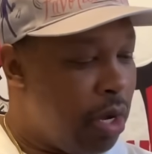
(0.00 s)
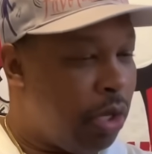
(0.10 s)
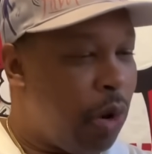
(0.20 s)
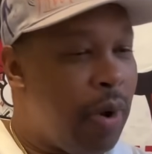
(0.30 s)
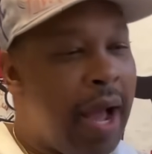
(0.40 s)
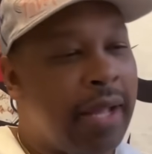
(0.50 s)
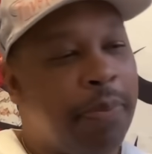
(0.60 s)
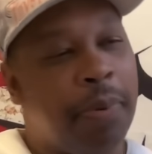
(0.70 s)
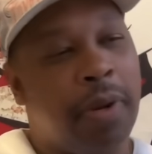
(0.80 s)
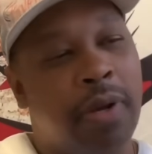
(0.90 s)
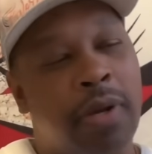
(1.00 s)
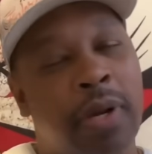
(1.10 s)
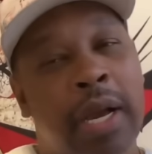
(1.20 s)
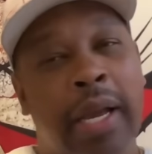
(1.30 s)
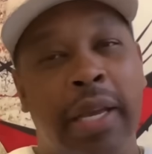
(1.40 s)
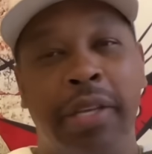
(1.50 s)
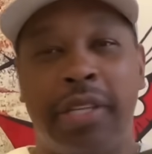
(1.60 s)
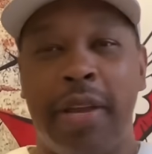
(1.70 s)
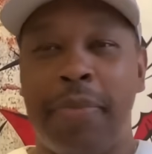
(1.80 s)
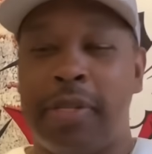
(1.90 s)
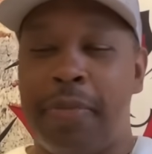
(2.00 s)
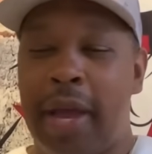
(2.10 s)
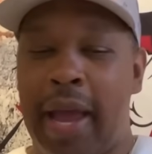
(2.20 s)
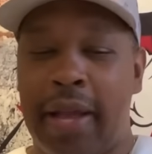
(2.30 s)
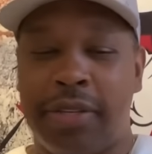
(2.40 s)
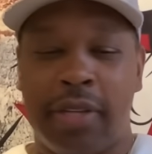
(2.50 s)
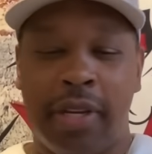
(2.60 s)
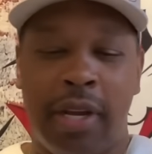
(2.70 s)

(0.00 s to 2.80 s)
Don't hide the plug. He sent me some hats.